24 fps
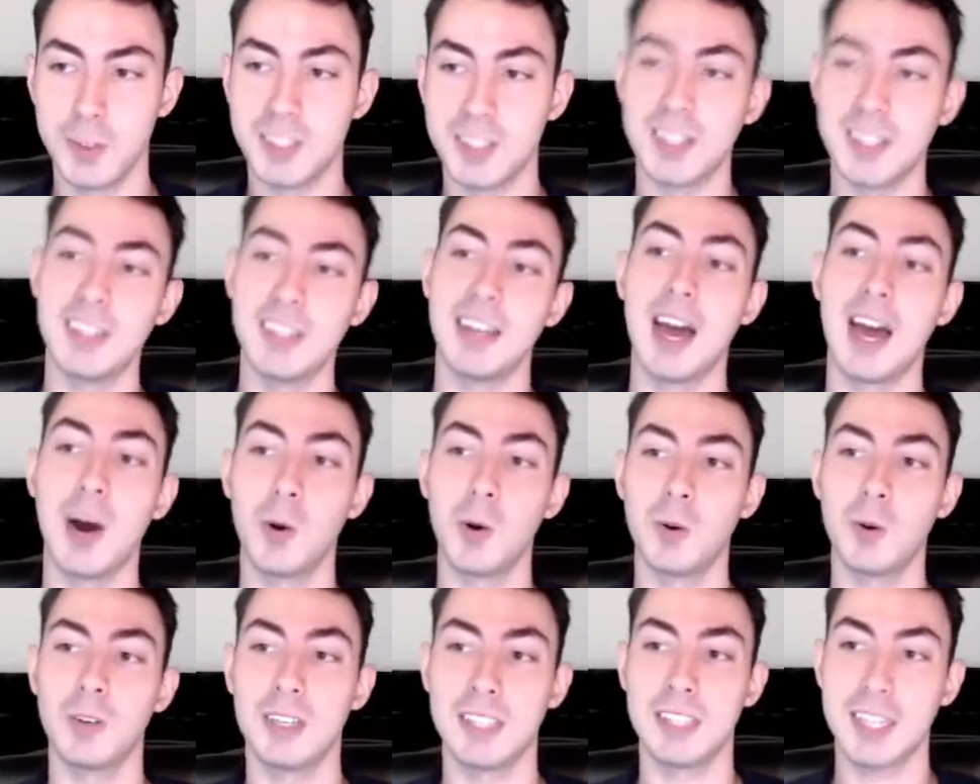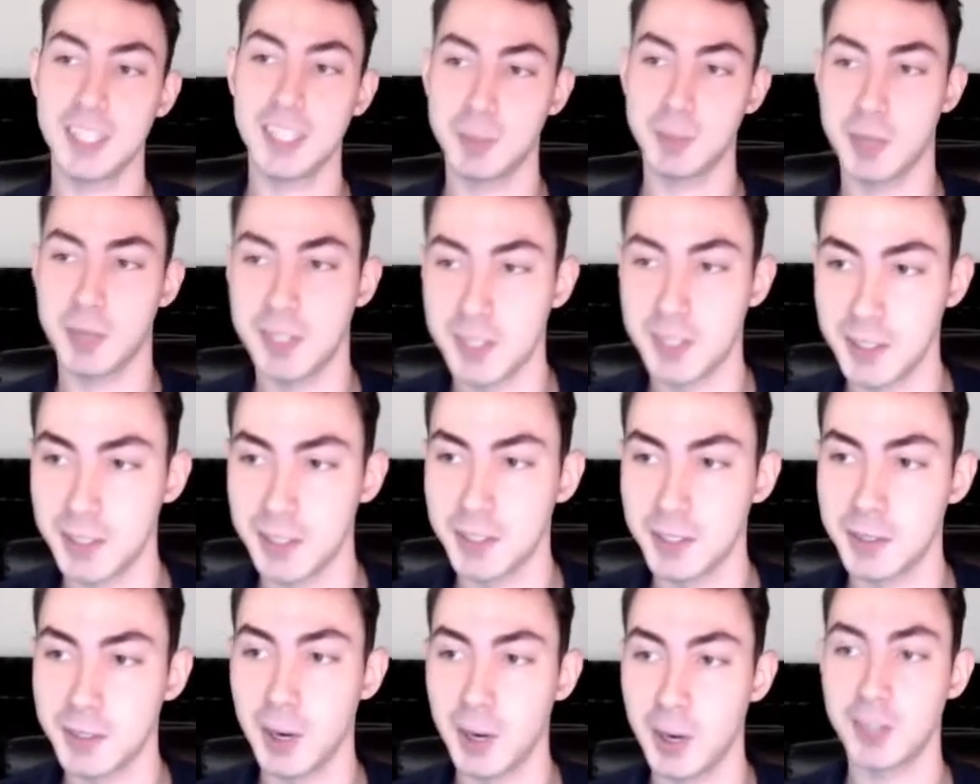send out a text
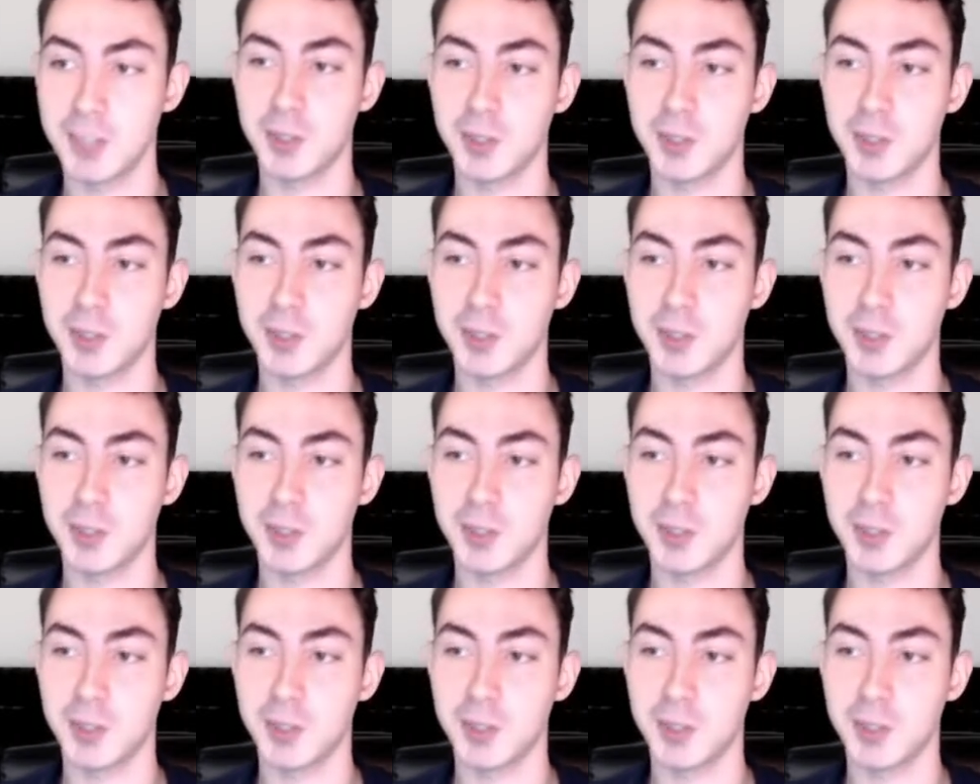message, right?